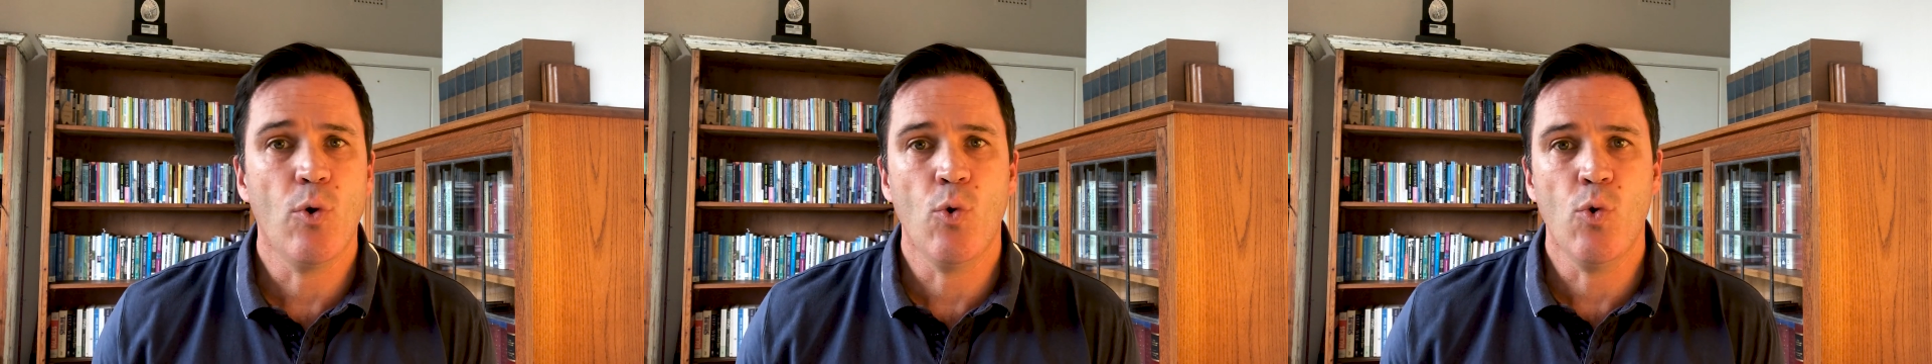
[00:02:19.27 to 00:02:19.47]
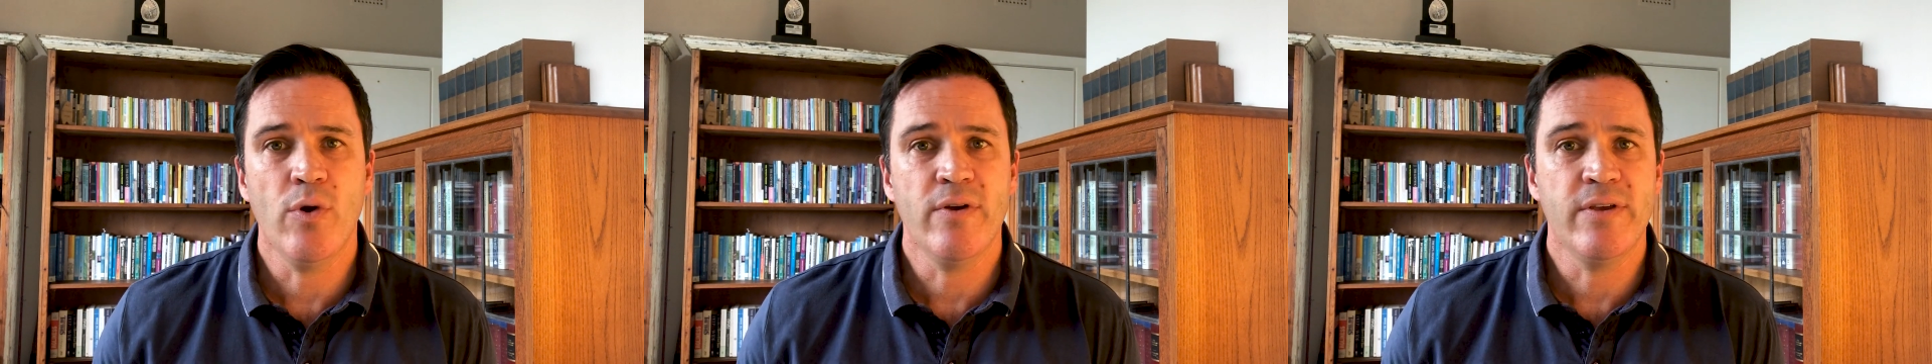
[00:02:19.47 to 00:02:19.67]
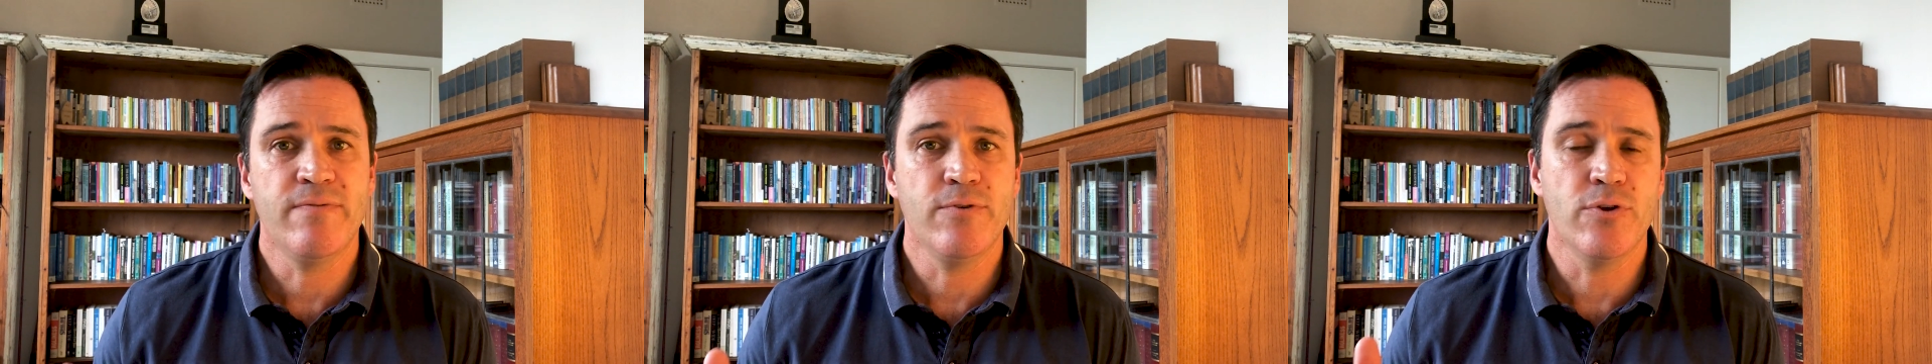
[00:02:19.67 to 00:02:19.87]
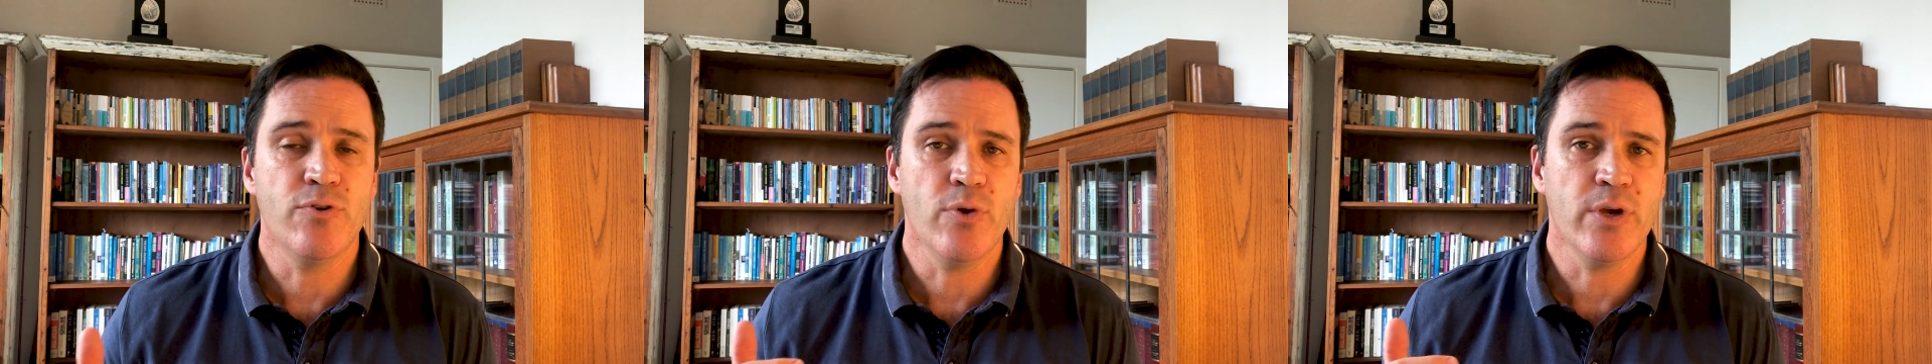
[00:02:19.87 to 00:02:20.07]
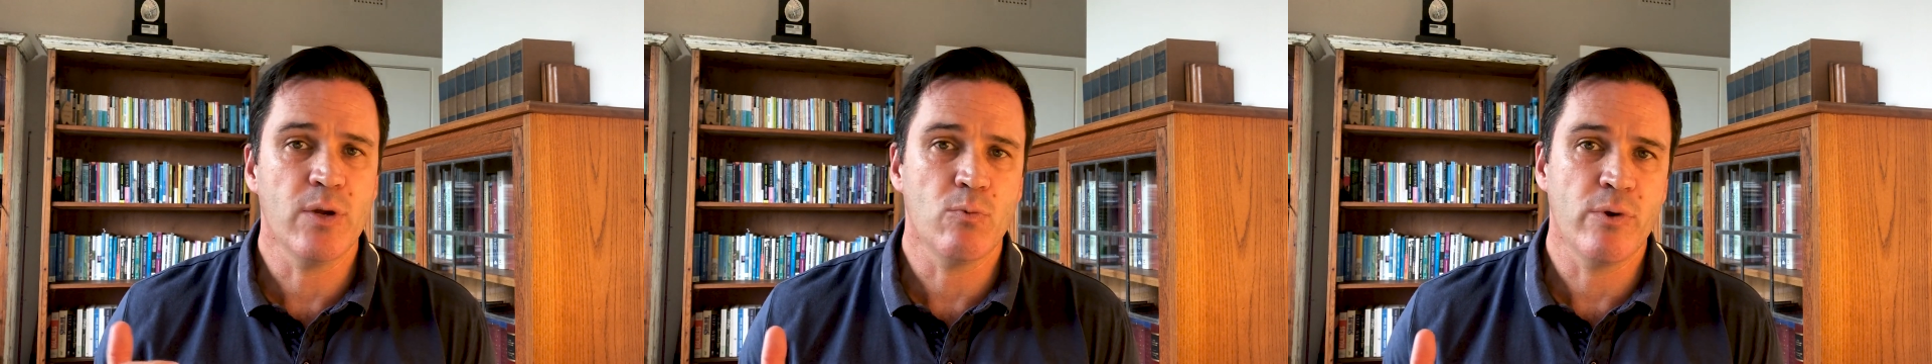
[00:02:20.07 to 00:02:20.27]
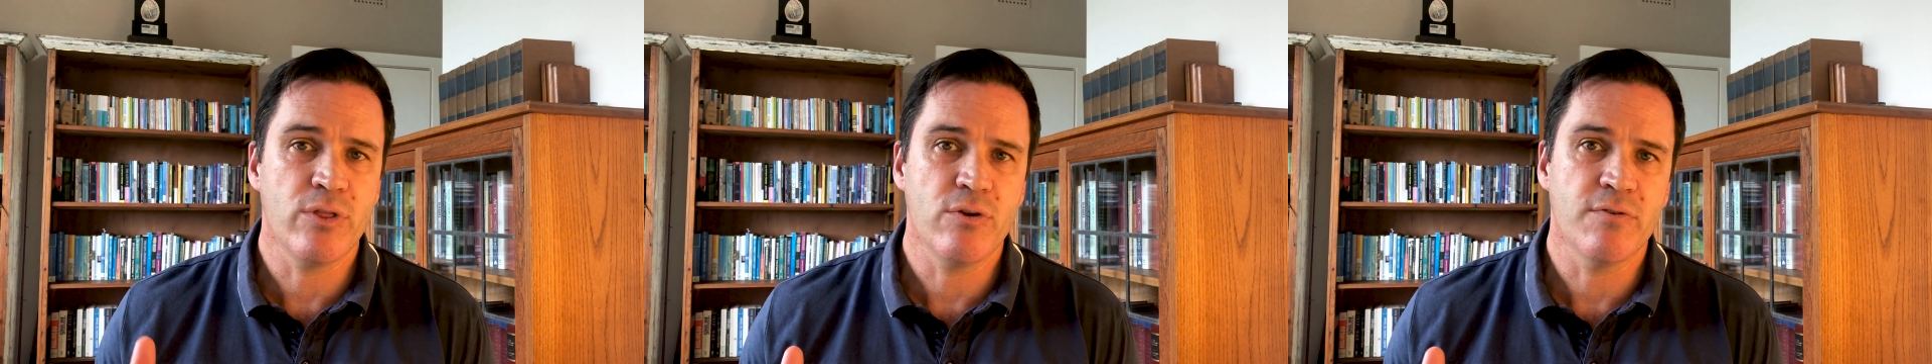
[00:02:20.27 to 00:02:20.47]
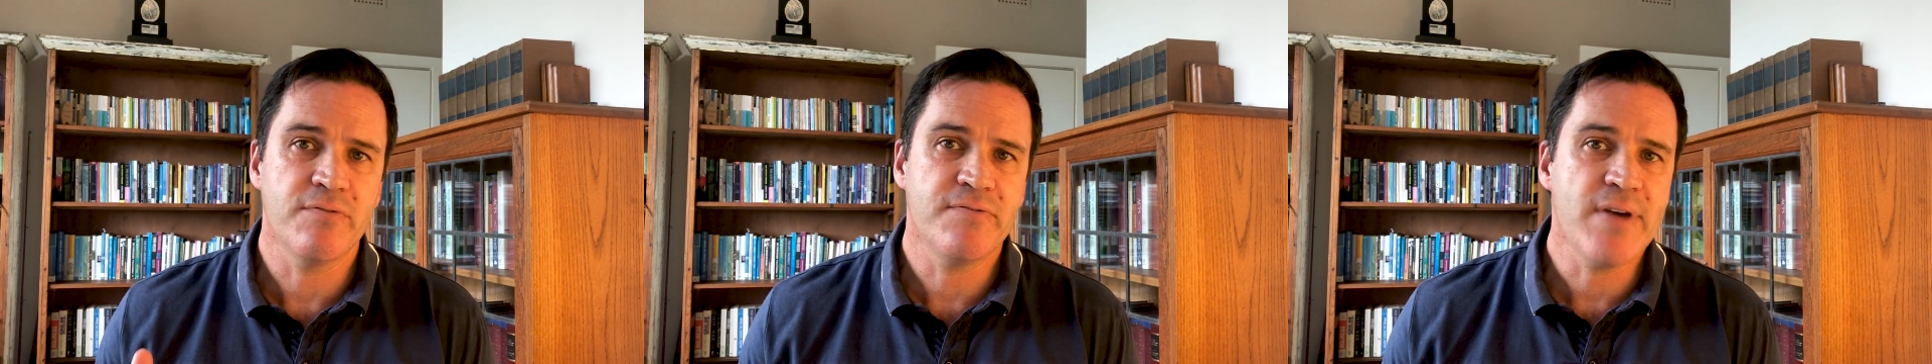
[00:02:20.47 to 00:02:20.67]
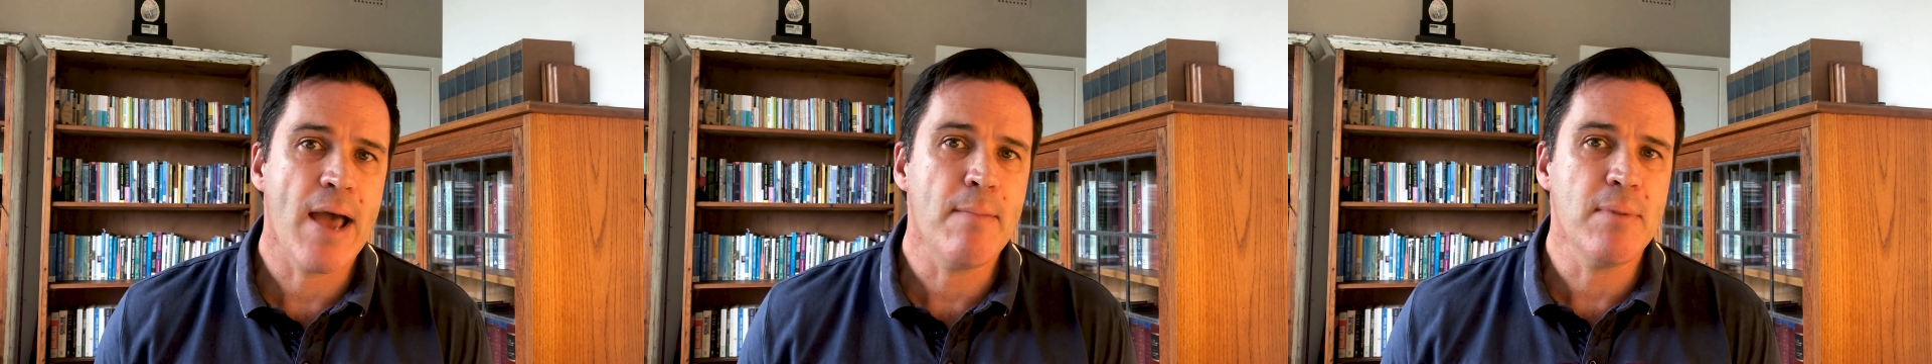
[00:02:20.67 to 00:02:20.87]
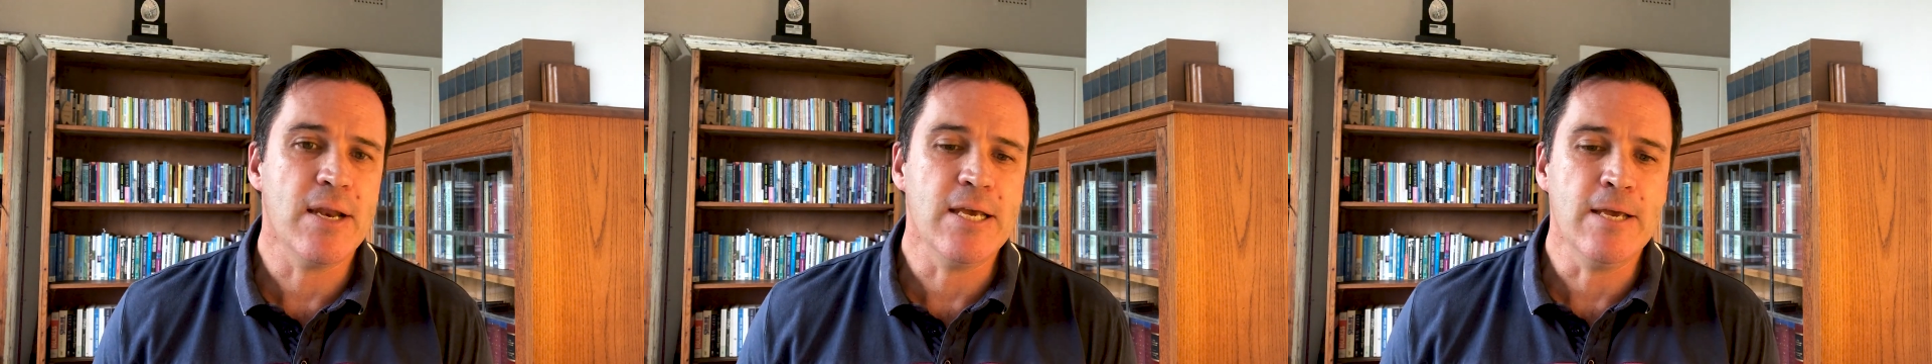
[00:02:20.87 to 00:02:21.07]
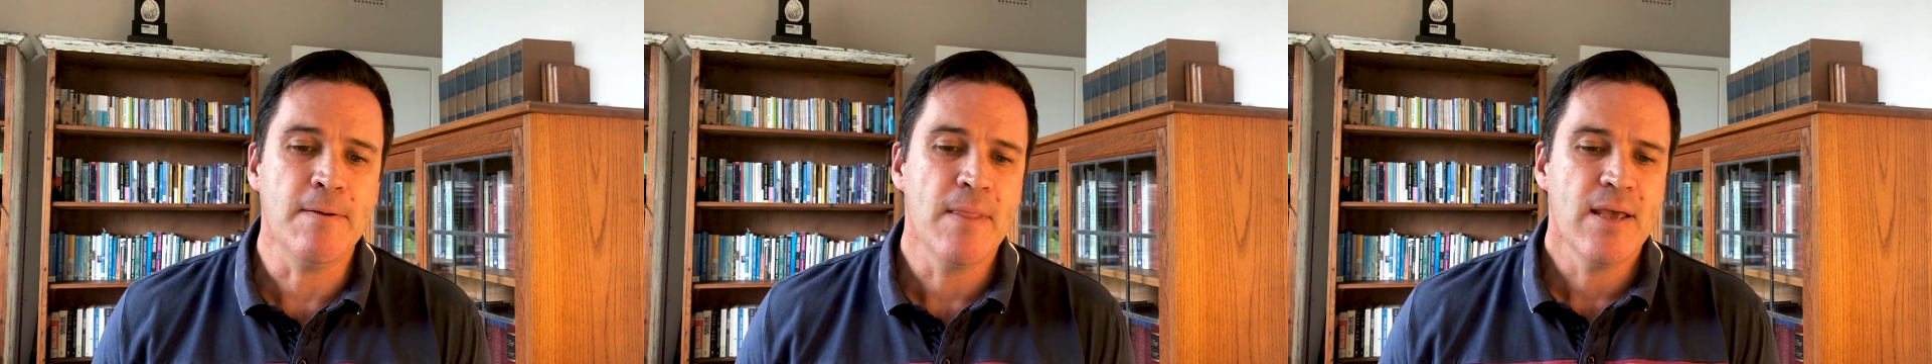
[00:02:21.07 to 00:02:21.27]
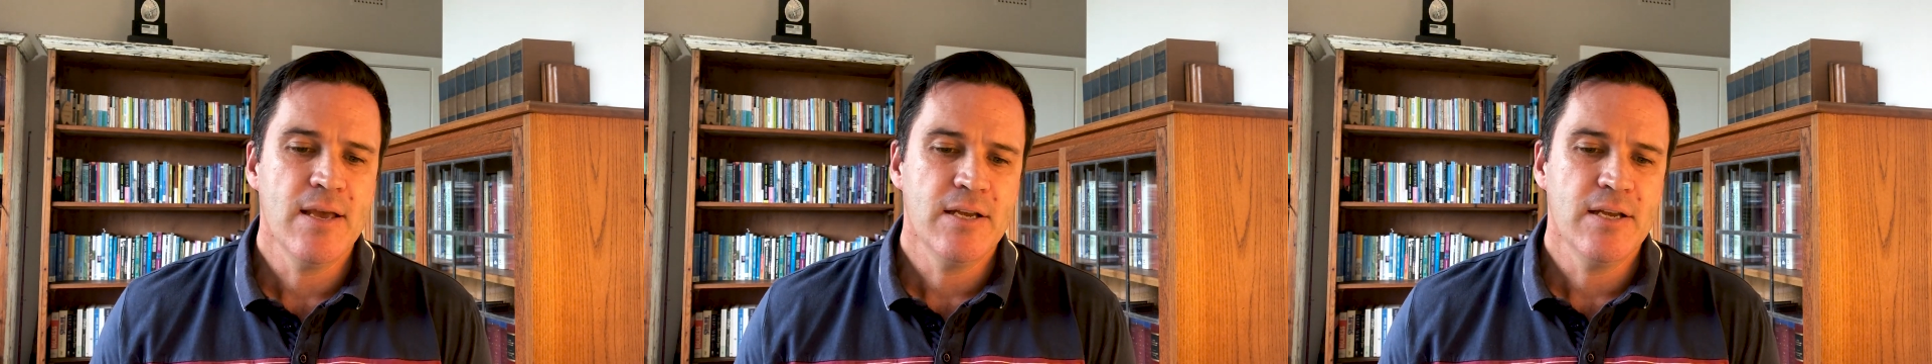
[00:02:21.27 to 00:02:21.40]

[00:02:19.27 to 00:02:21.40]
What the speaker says: or if you're doing it with your family,